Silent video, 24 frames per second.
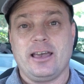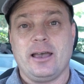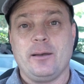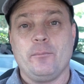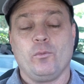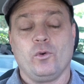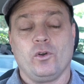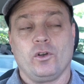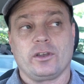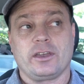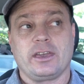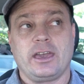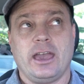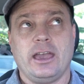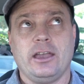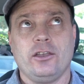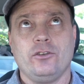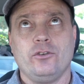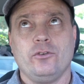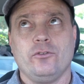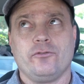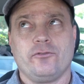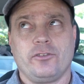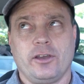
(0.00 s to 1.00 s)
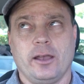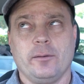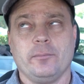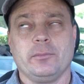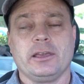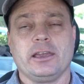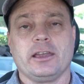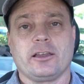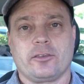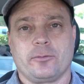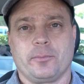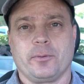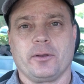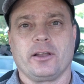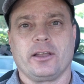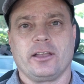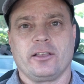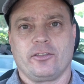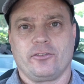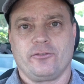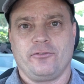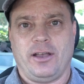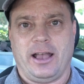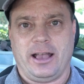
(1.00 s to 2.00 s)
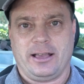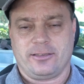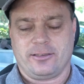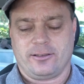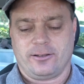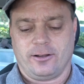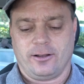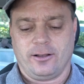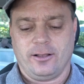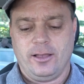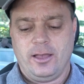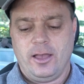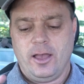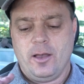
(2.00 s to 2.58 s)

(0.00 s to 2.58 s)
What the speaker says: them will gain you family experience faster.